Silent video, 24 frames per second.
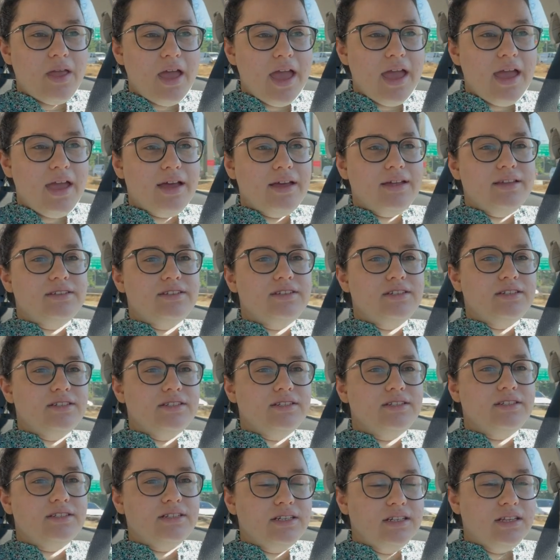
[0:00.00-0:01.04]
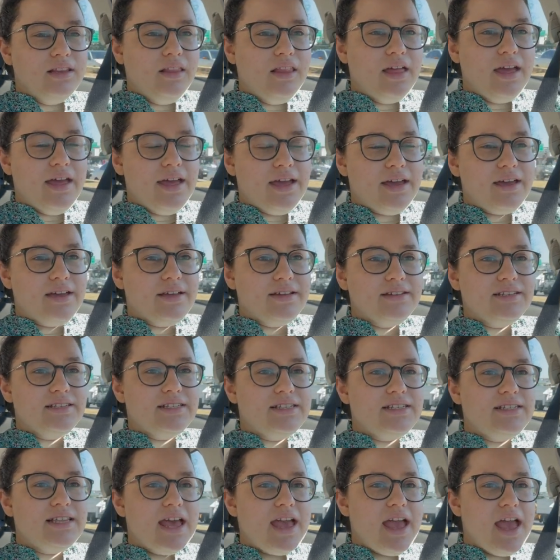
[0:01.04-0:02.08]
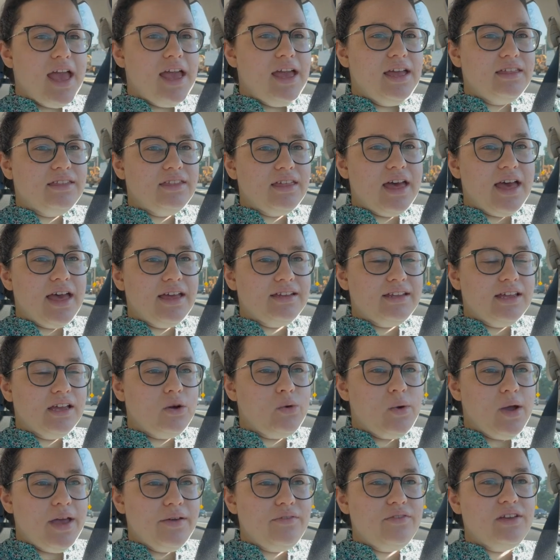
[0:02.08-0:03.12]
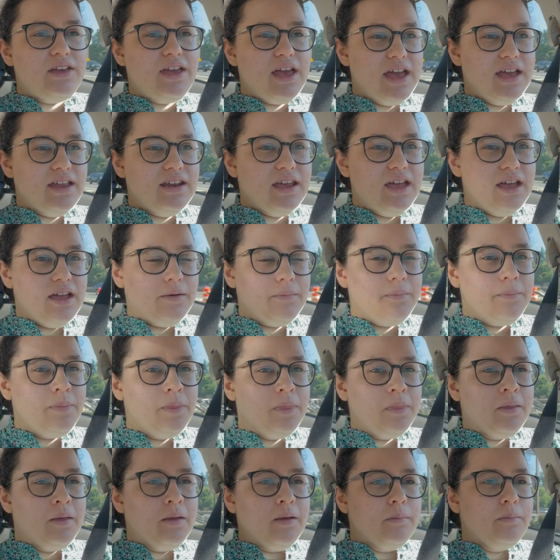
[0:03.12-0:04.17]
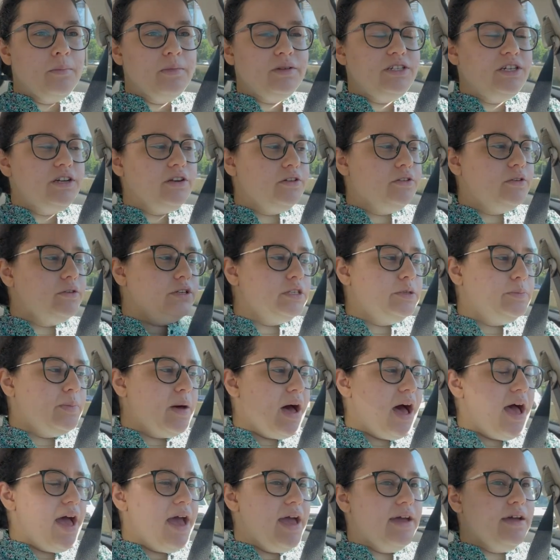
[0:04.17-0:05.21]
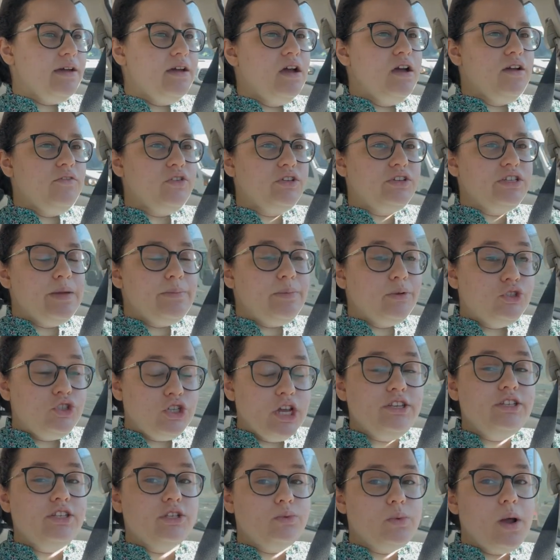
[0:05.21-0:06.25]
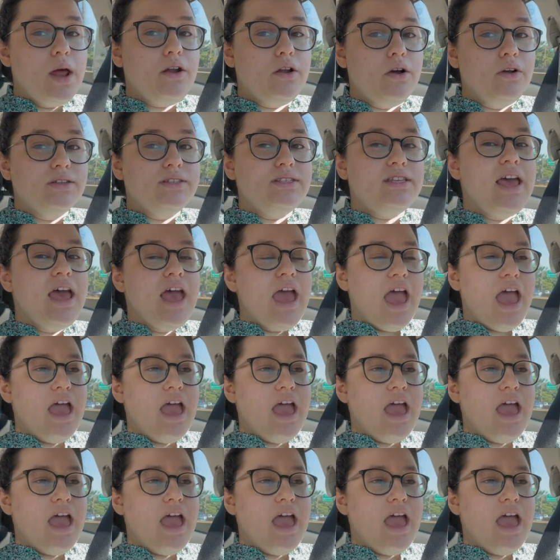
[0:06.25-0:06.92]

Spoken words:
And, like, saying that equivocating materials by, for example, Jason Reynolds,